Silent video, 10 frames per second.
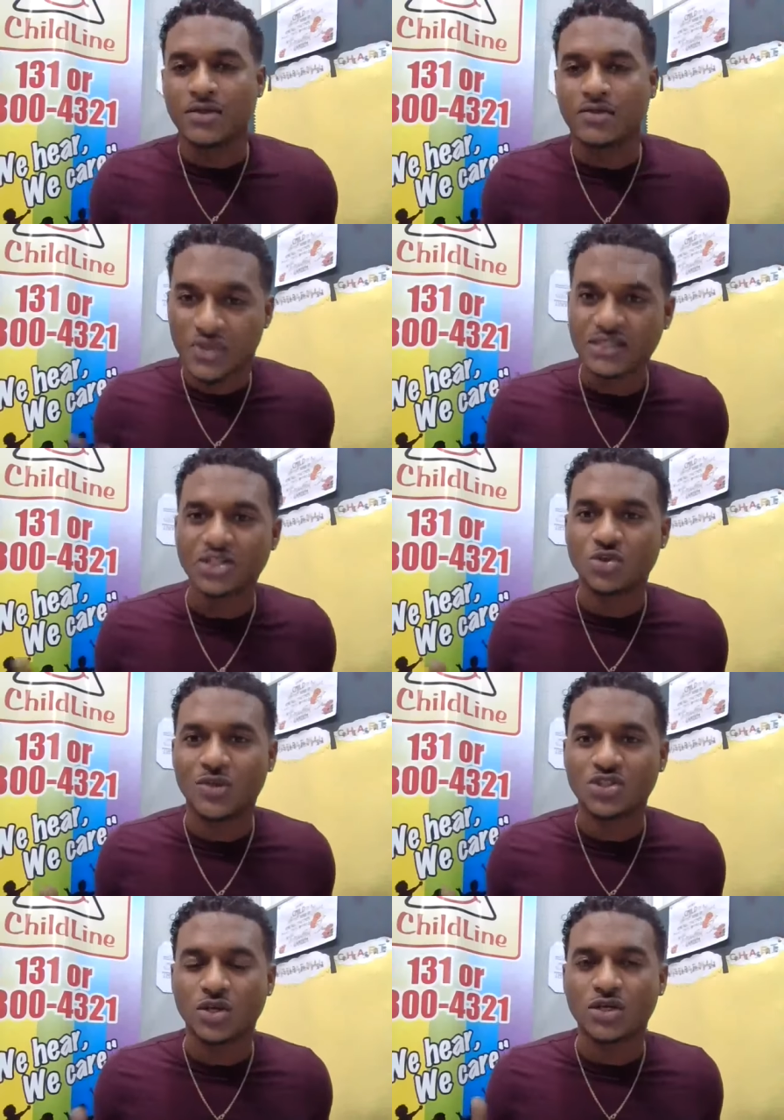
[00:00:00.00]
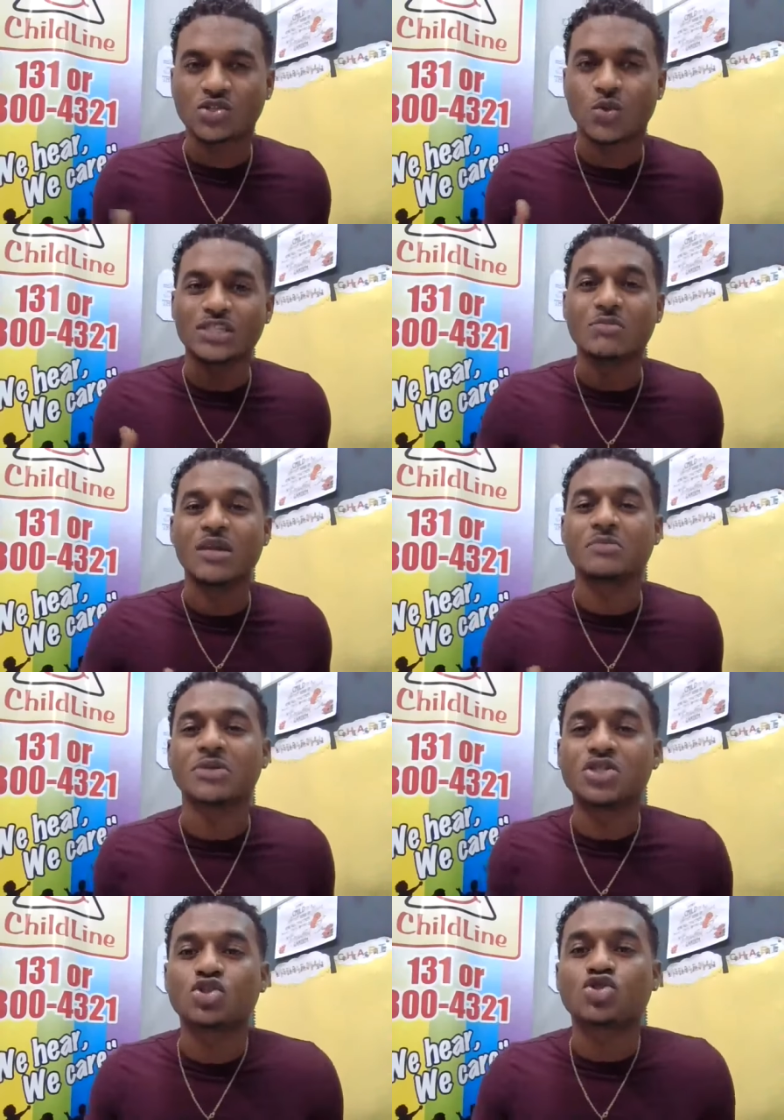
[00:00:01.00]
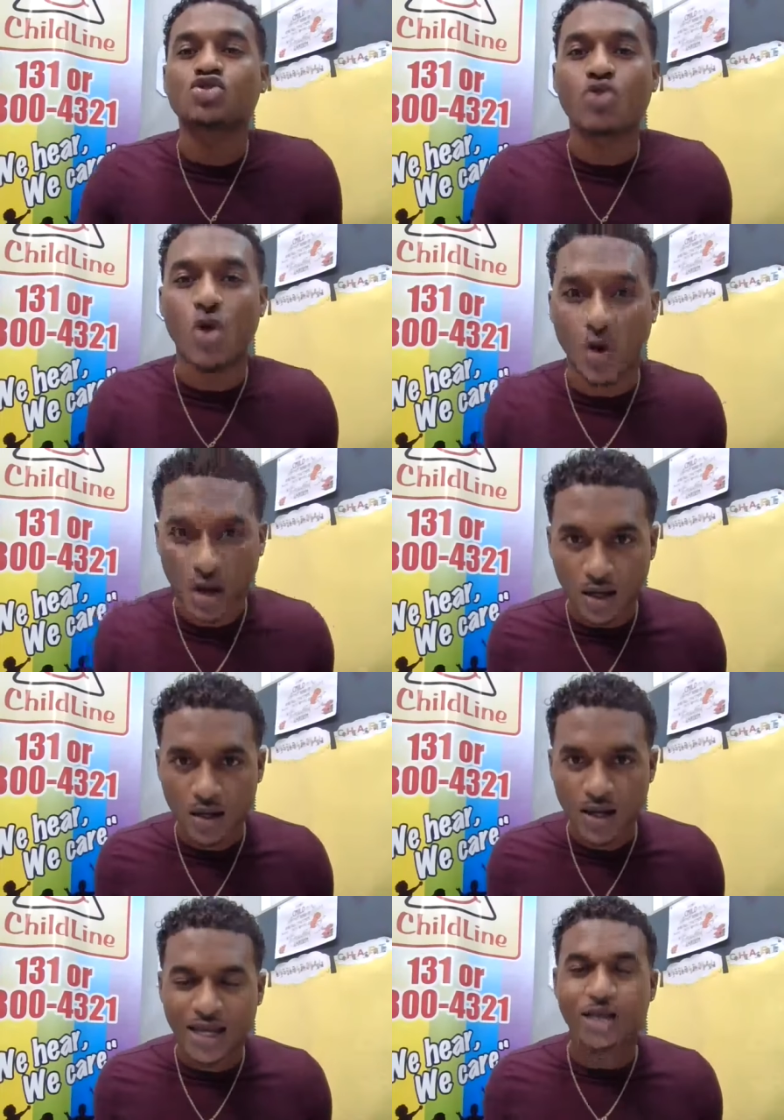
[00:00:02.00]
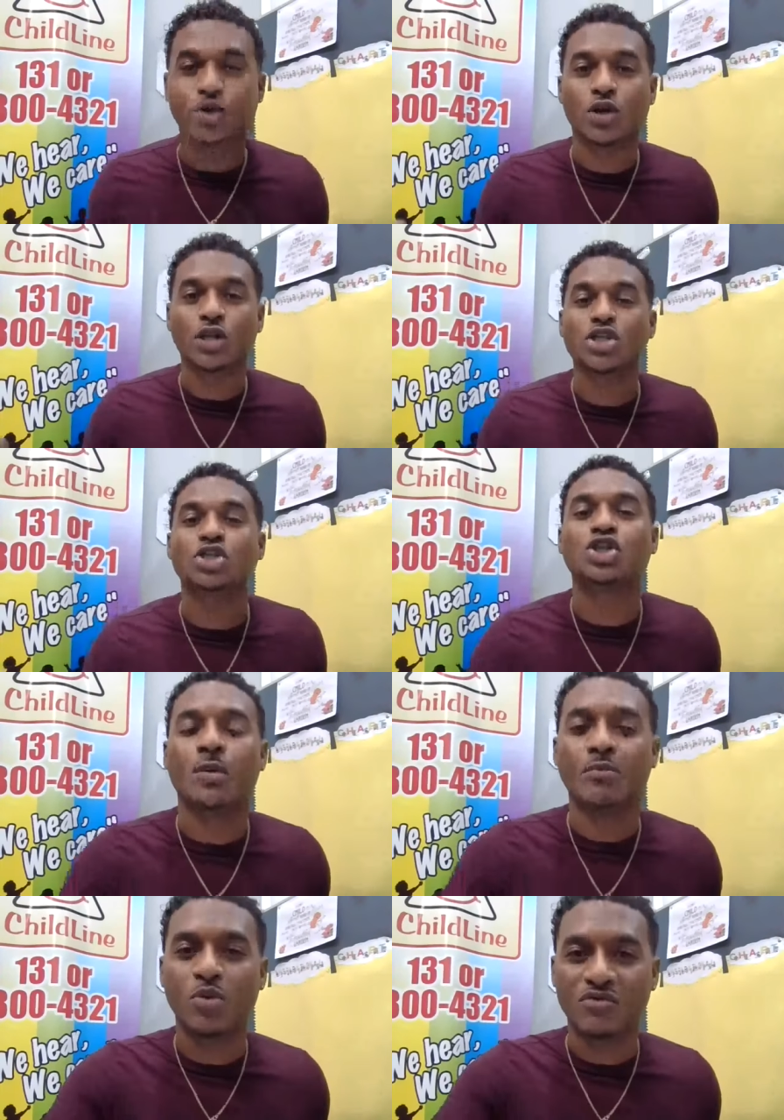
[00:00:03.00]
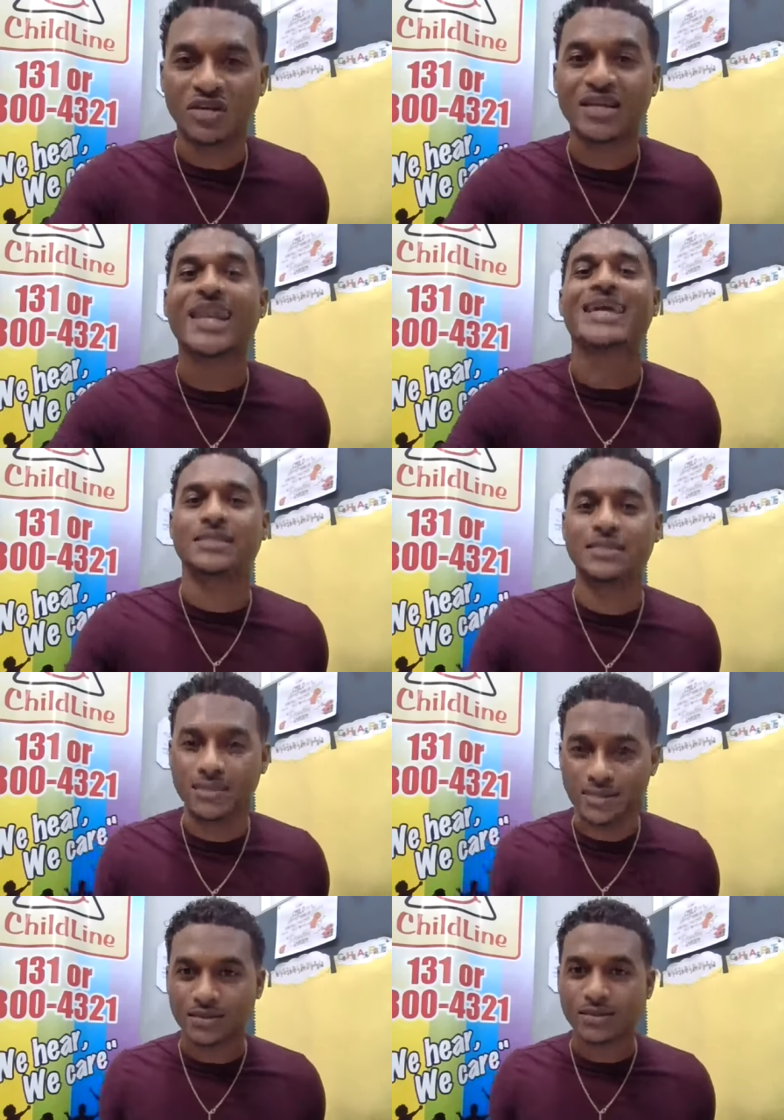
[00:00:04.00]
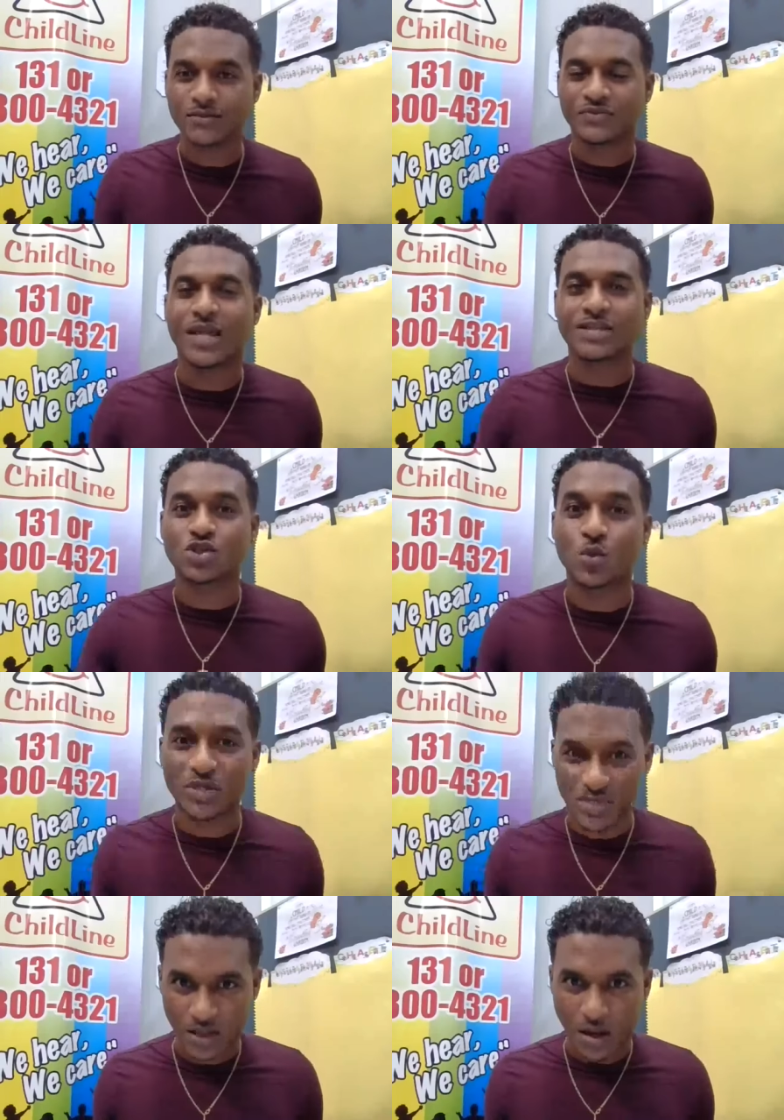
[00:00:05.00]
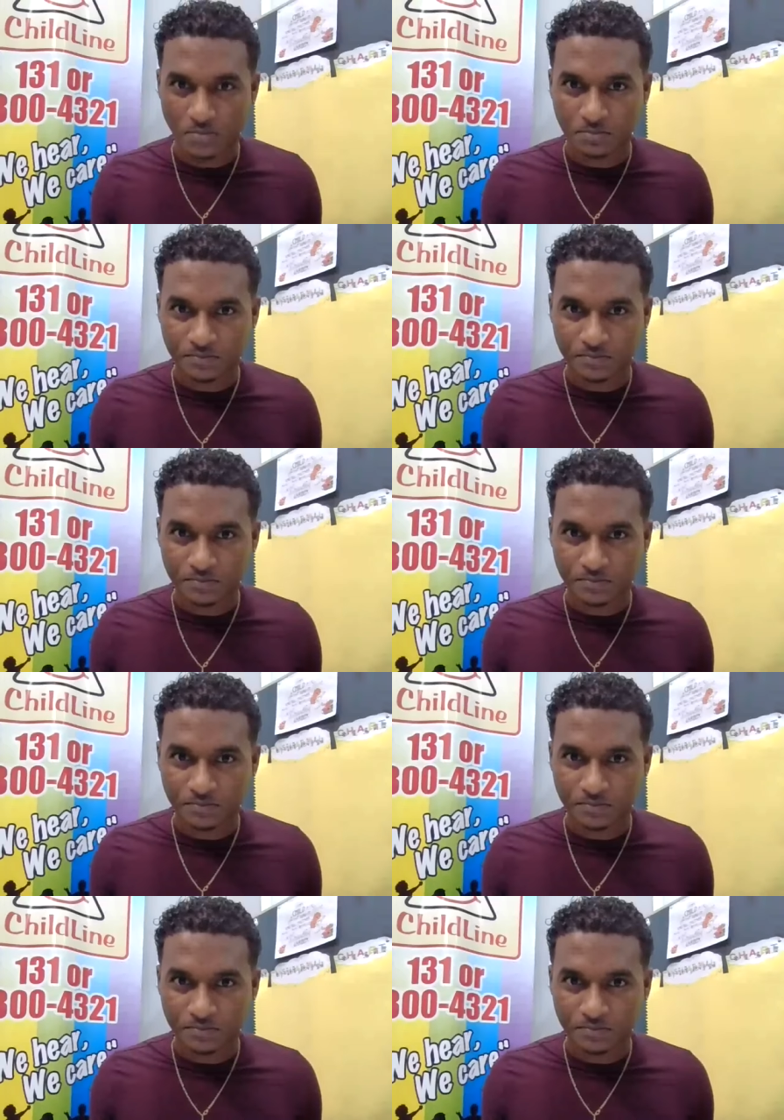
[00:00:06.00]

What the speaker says: this situation is going to make me stronger in order to jump over the next hurdle that's going to come.